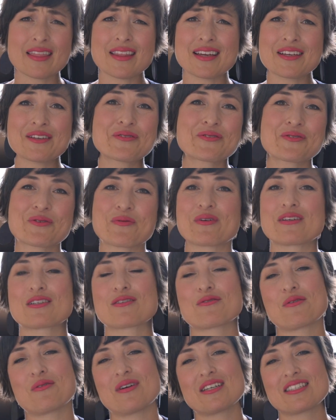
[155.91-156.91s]
Thank you so
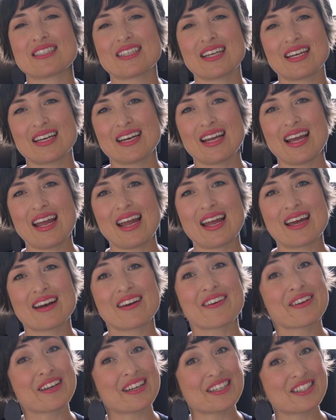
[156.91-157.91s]
much for watching, and
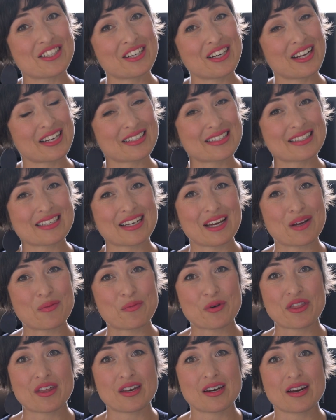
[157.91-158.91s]
I'll catch you next time
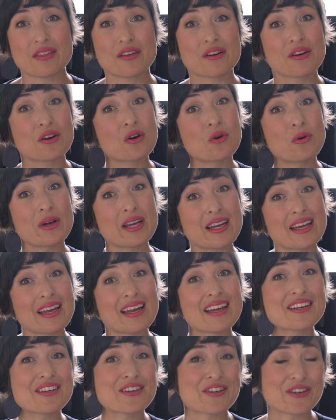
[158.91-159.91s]
with another quick
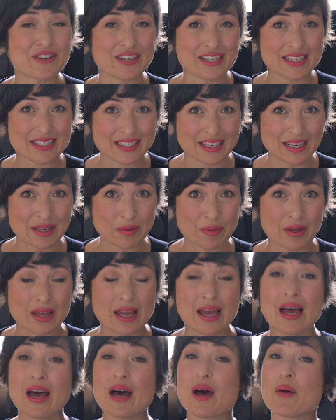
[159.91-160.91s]
and nerdy tip
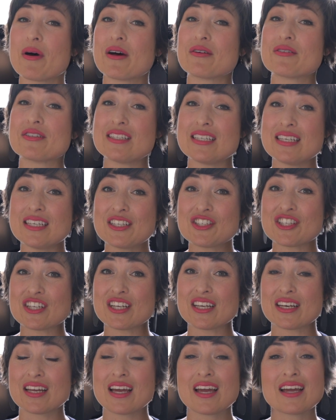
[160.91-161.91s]
about
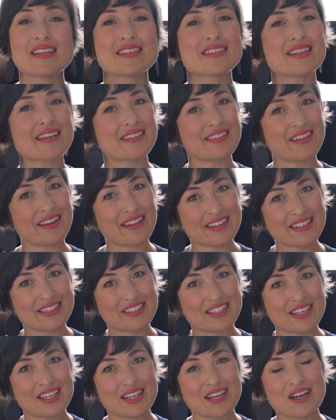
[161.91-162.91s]
teaching,
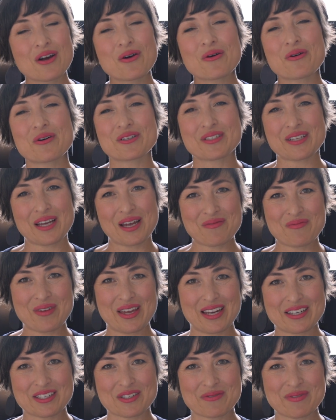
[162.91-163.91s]
technology, or time
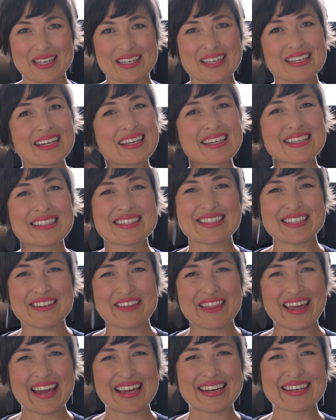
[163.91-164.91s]
management. See
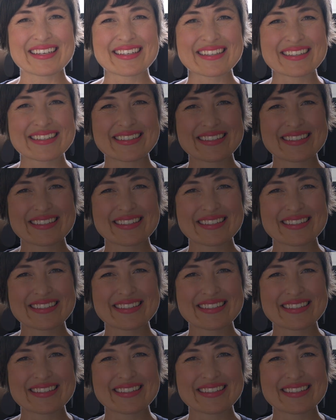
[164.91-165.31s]
you then.